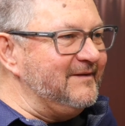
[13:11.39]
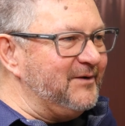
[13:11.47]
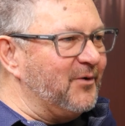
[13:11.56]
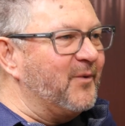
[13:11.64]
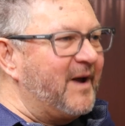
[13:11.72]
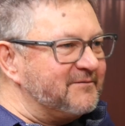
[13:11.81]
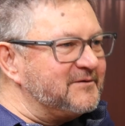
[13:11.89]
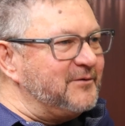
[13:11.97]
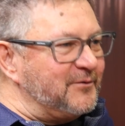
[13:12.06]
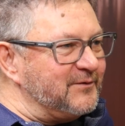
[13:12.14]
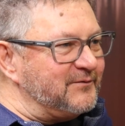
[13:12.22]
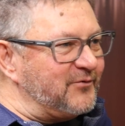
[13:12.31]
we have to
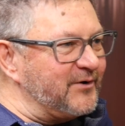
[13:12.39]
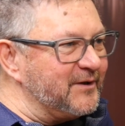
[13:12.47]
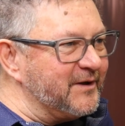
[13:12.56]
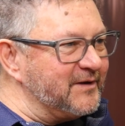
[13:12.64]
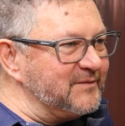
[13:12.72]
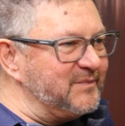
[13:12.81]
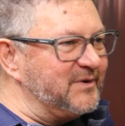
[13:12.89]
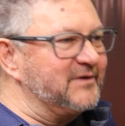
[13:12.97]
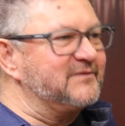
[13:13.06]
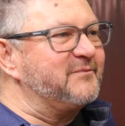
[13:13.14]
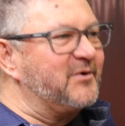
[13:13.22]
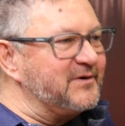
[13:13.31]
do the drilling, but
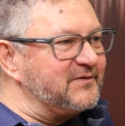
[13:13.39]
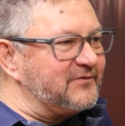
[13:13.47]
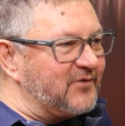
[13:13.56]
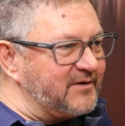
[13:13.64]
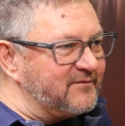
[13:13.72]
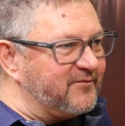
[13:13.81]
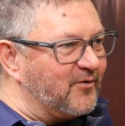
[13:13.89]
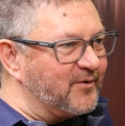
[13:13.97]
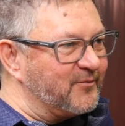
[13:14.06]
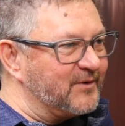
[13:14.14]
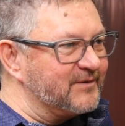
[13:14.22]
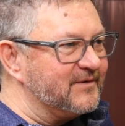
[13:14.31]
it's pretty
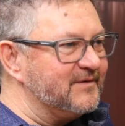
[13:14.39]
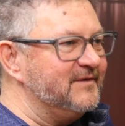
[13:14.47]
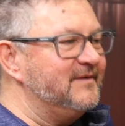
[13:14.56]
straightforward.